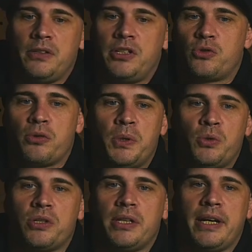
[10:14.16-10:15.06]

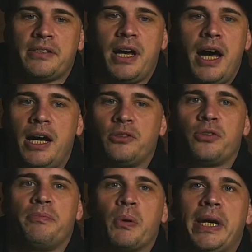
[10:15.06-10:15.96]
distribution that has a
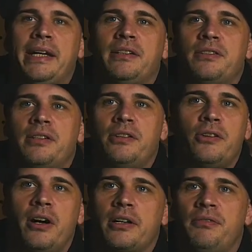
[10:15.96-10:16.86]
hundred brands, and
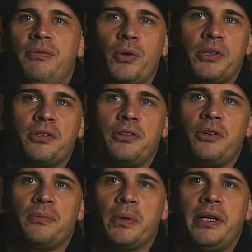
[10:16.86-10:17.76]
they're not going to focus on
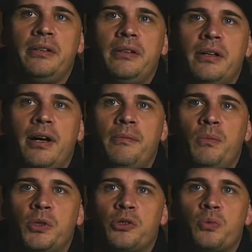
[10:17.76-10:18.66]
your brand, um,
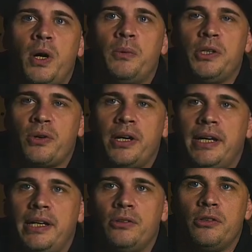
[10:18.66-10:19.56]
yeah. which is why we try to
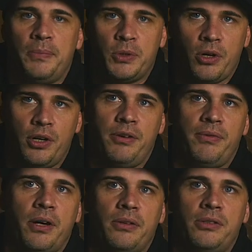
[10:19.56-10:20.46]
handle the majority
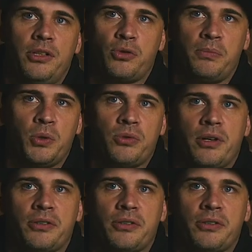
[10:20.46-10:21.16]
of our distribution